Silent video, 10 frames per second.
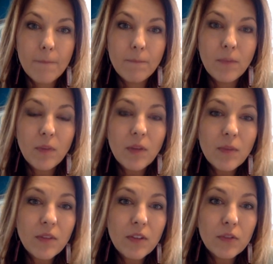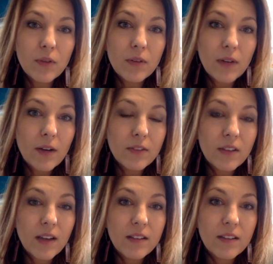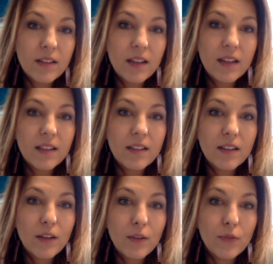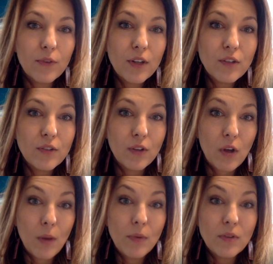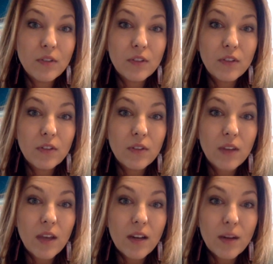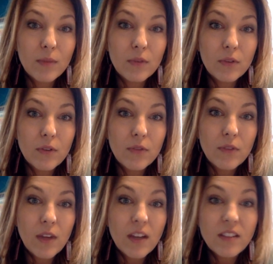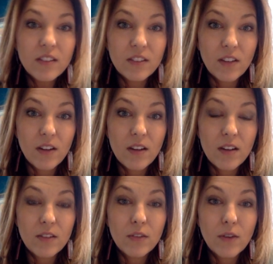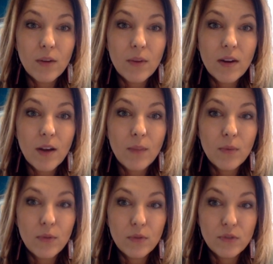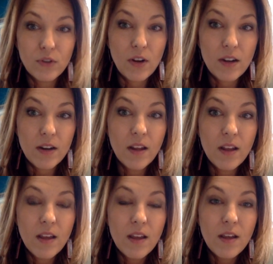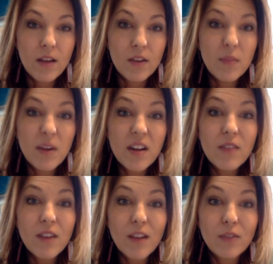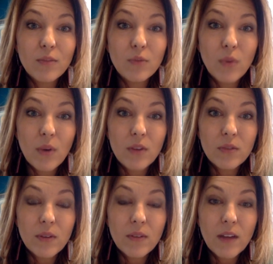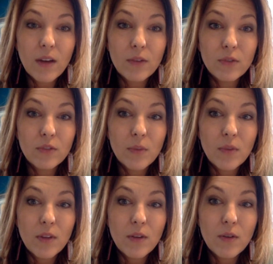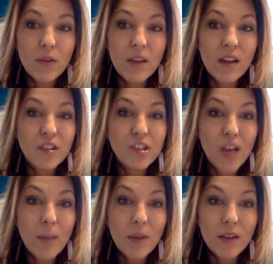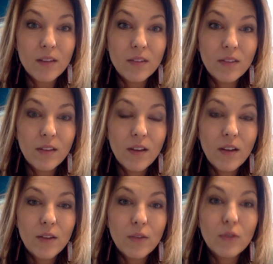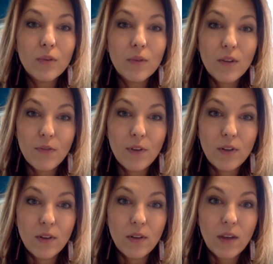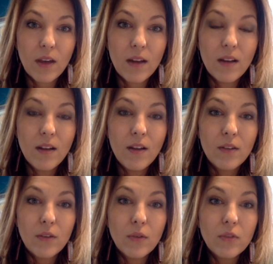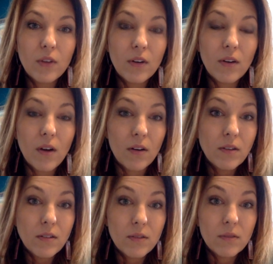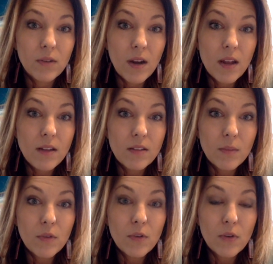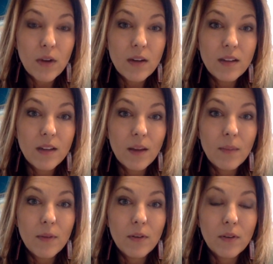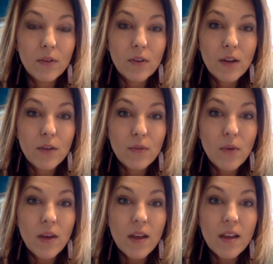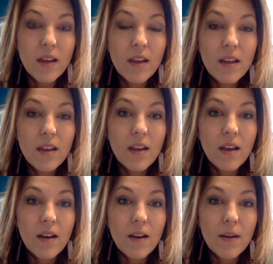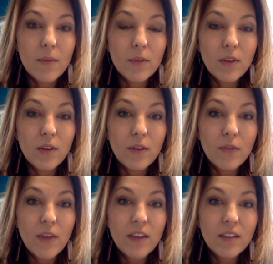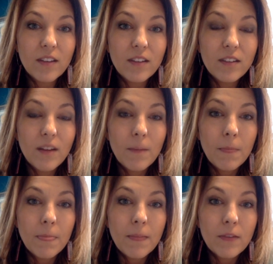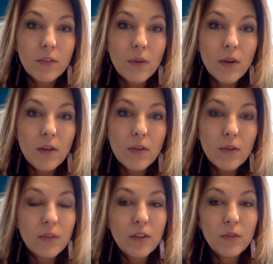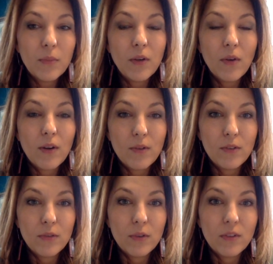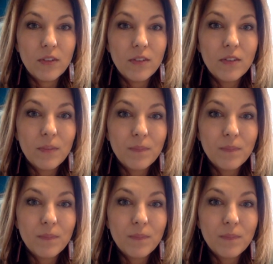Sometimes things around your house, like I said, getting things out of the fridge or the cupboard just to look at and observe and study is a great way to help you with your drawing. You might even have some toys around the house or someone that you know that has Shopkins. Those are really fun to look at. Those are art, right? Someone created them in a creative way with the little faces. So any of those things would be great resources.